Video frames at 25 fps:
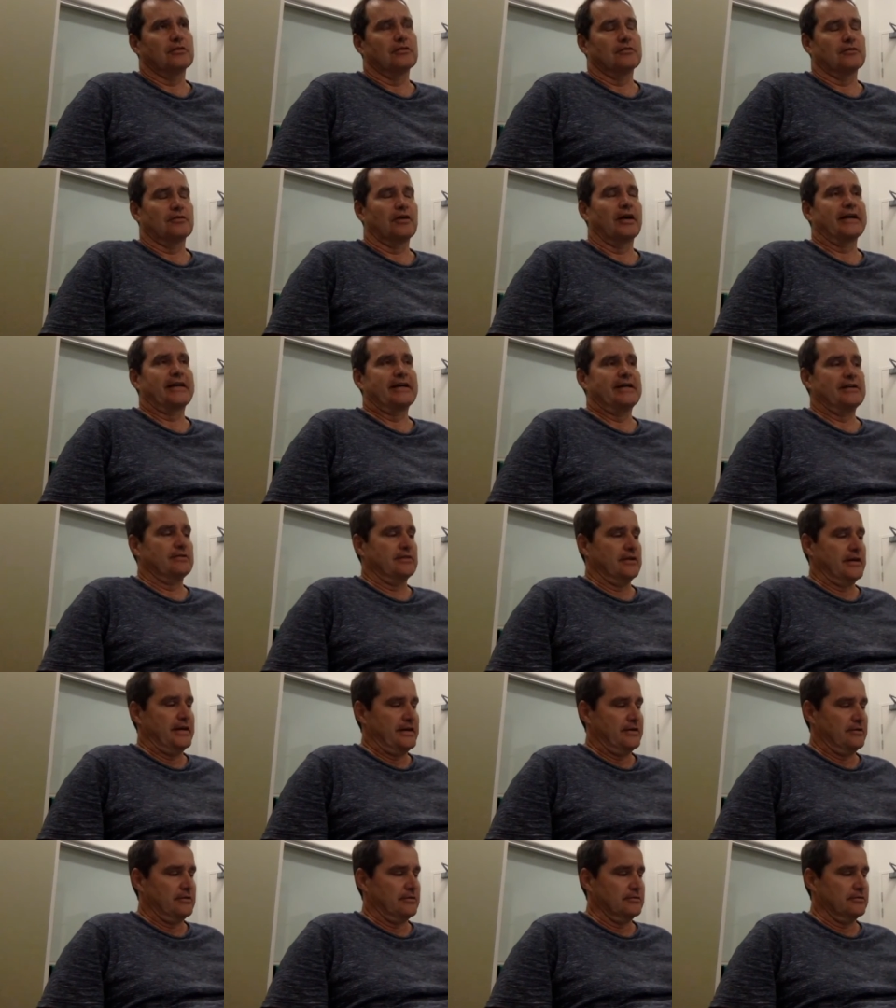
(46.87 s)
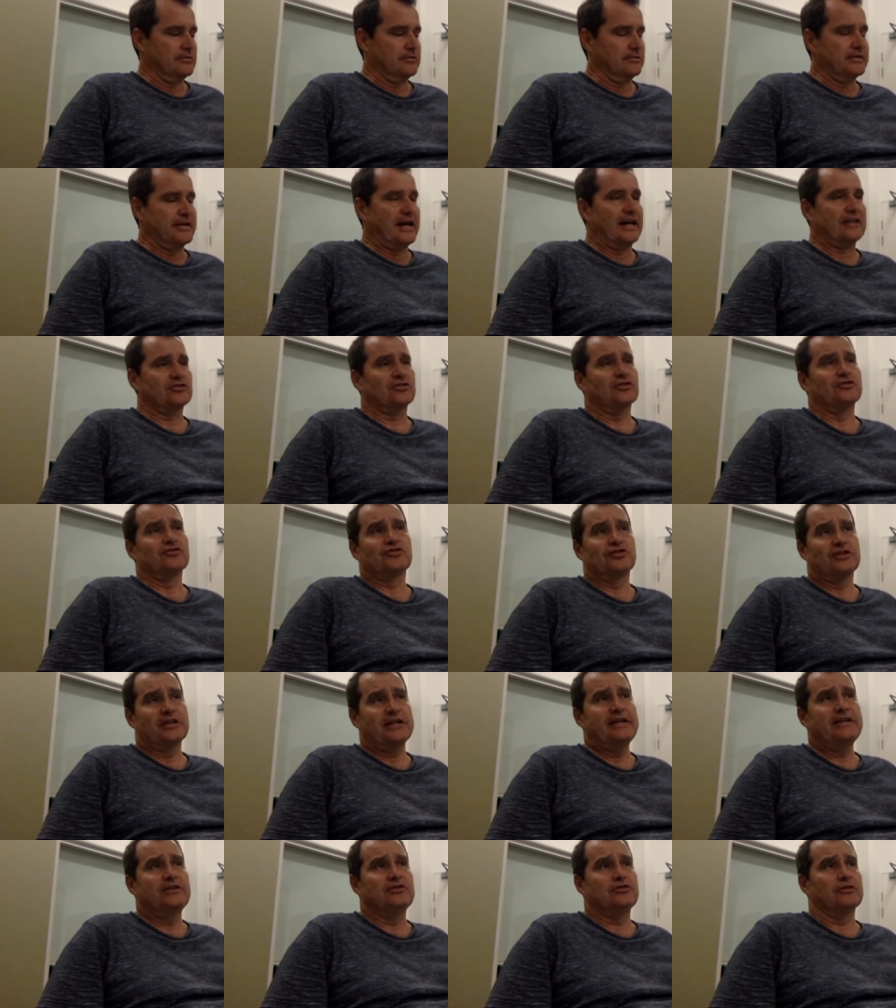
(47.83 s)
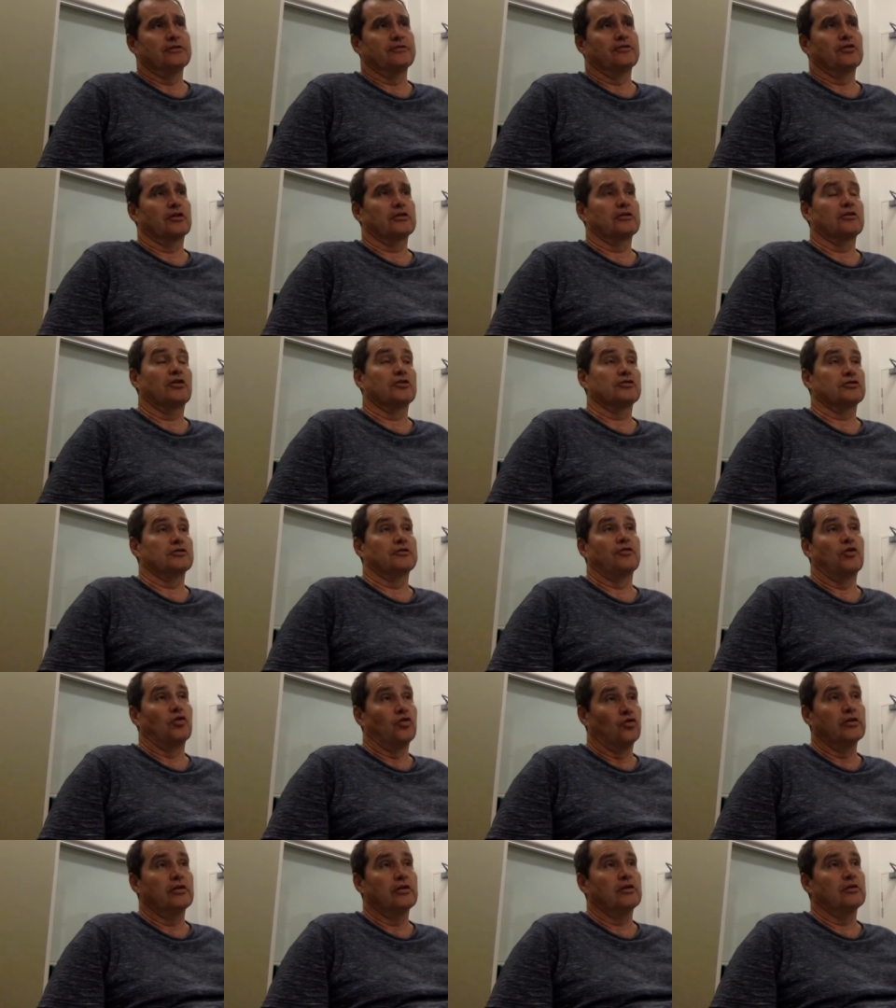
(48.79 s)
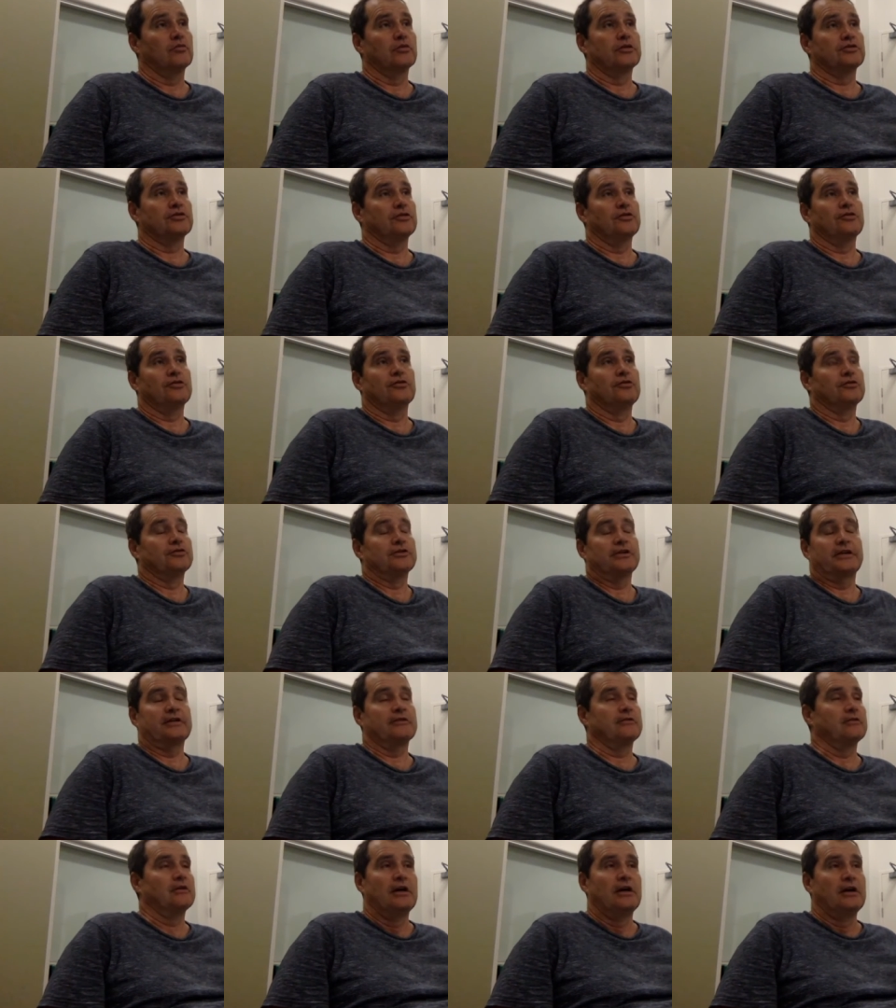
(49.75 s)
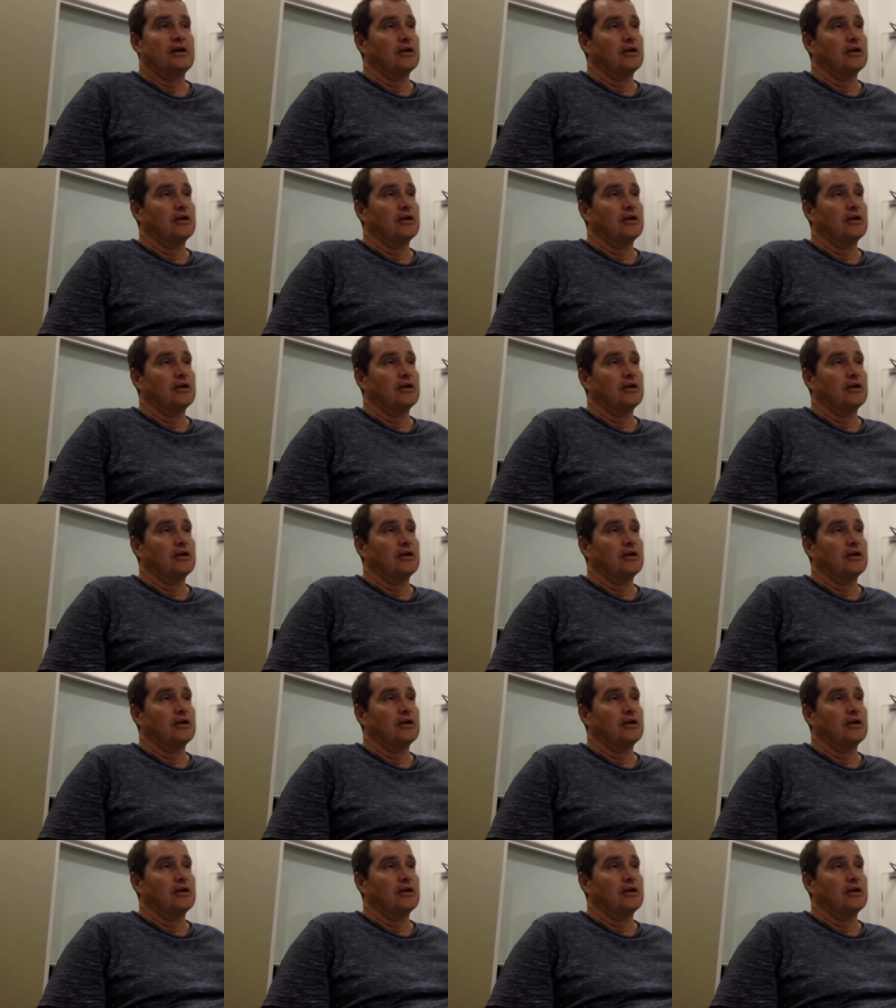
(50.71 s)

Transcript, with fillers: Like in, in nuts and seeds, you've got lots of oil, which you use in